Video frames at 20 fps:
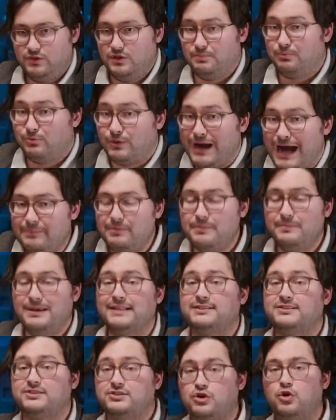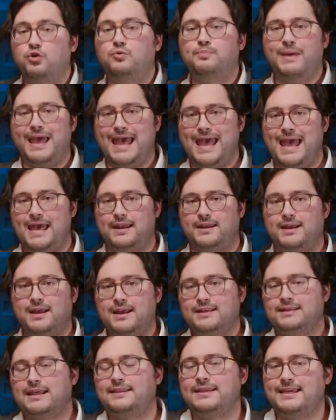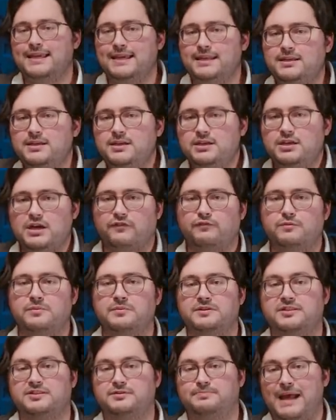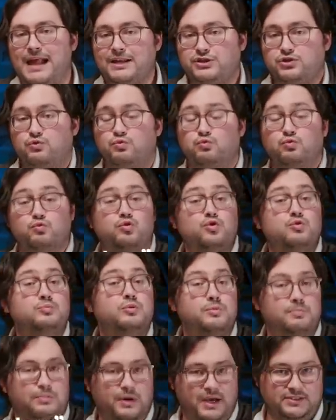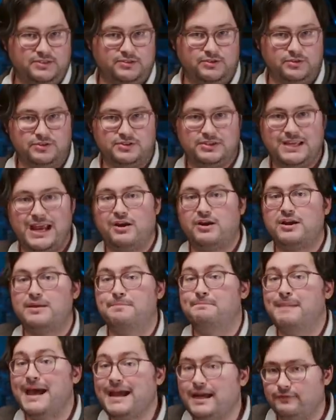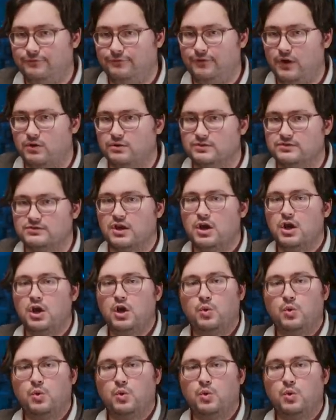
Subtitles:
The problem got so bad that the Indian government dispatched rumor busters carrying megaphones